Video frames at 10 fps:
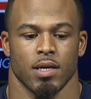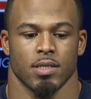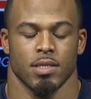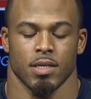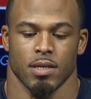
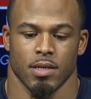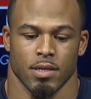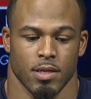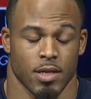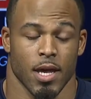is
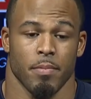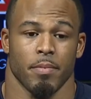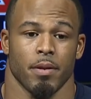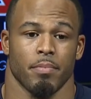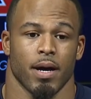to keep him
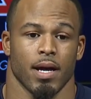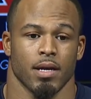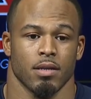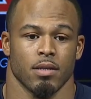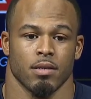in the
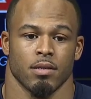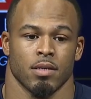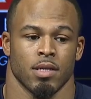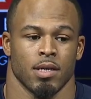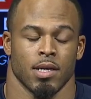pocket.
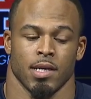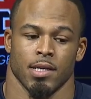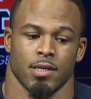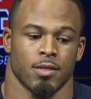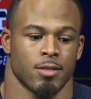
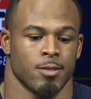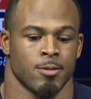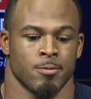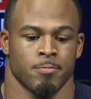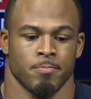I